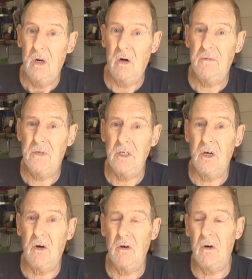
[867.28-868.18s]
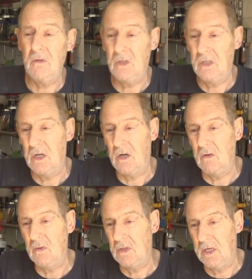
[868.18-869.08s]
I've seen. I
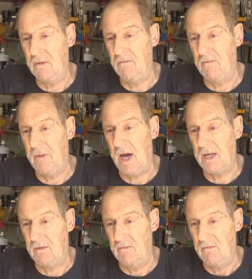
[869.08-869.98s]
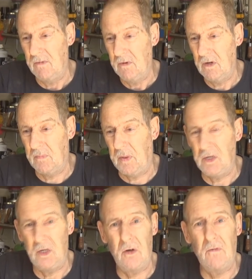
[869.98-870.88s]
was given bad
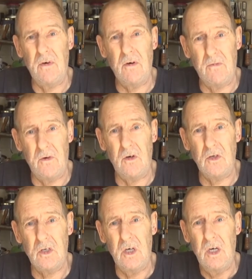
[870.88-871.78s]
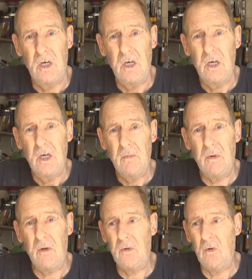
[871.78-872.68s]
opinion of it at first,
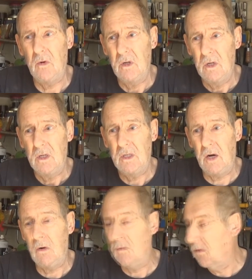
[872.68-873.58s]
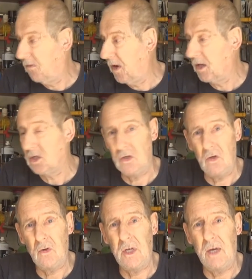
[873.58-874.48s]
but I thought, no, on reflection,
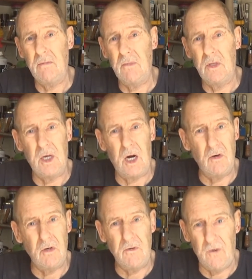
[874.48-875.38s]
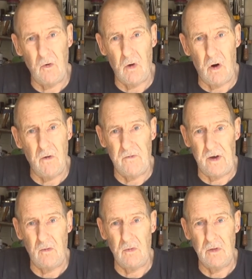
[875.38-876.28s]
looking at them, the only fault I've
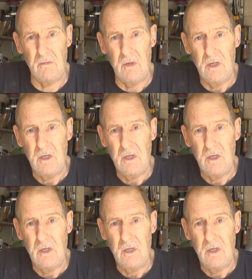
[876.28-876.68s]
found with them